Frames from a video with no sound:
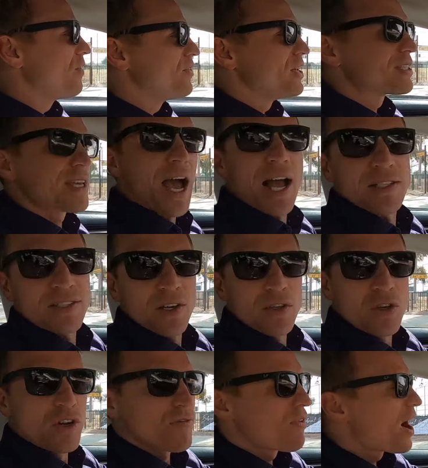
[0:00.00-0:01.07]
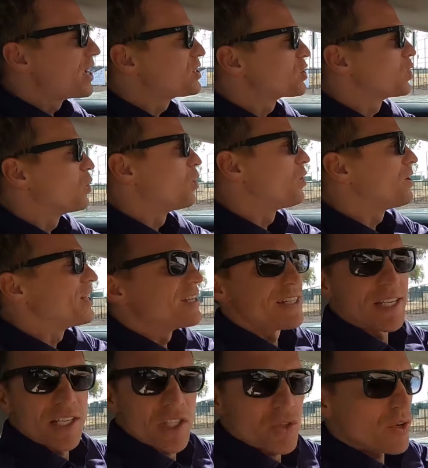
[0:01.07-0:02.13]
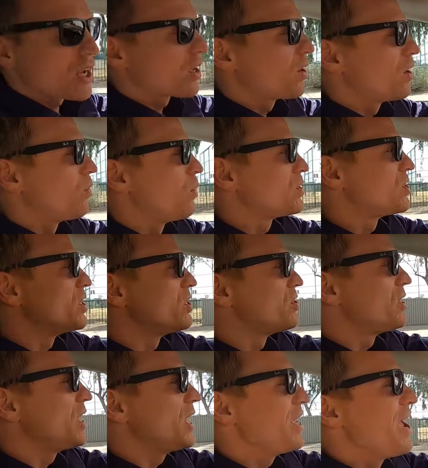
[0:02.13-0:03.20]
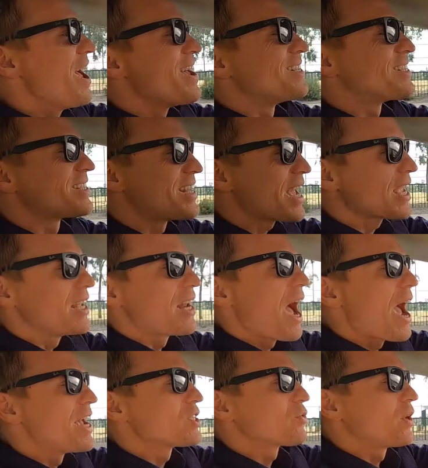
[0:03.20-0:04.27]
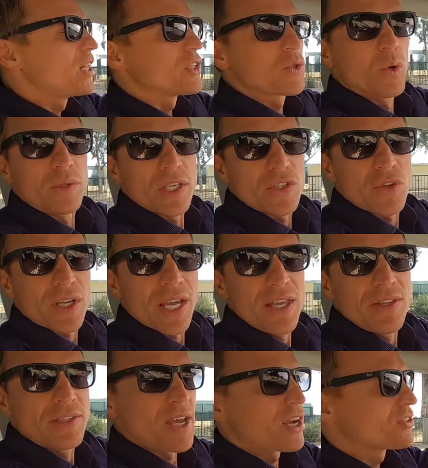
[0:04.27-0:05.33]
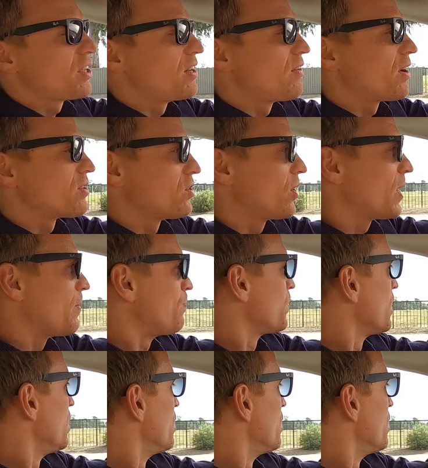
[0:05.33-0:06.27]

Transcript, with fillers: of the Scottsdale Unified School District, which is the second highest rated school district in the entire state of Arizona.